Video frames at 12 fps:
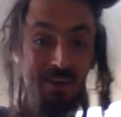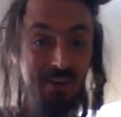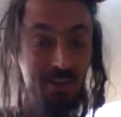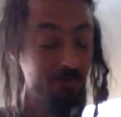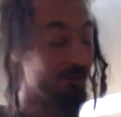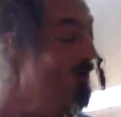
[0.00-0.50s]

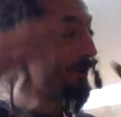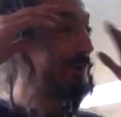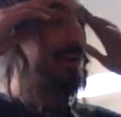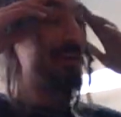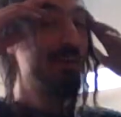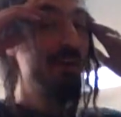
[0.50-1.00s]
You've heard
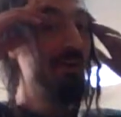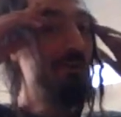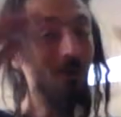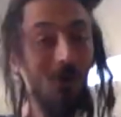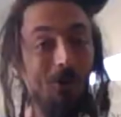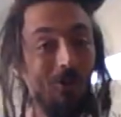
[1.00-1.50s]
it your
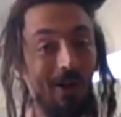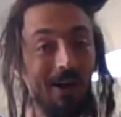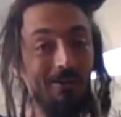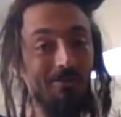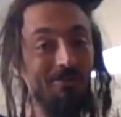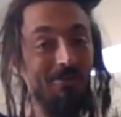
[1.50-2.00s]
whole
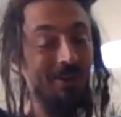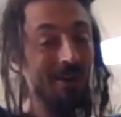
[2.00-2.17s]
life.